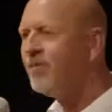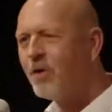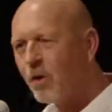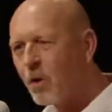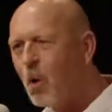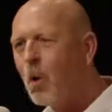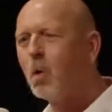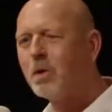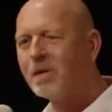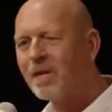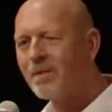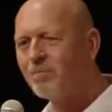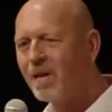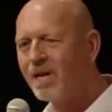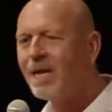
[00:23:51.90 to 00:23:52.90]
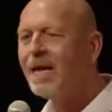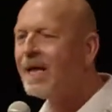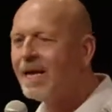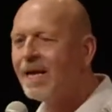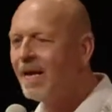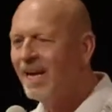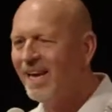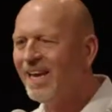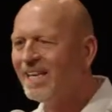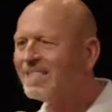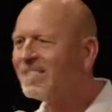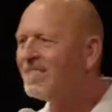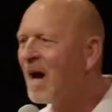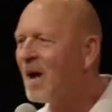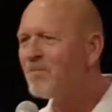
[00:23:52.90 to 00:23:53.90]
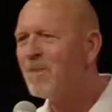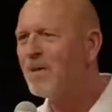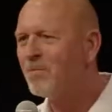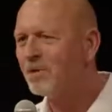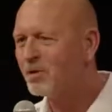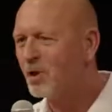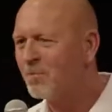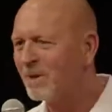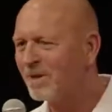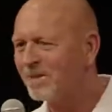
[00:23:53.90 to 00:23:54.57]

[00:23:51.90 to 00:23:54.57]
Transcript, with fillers: they're holy and blood. It's not my sermon.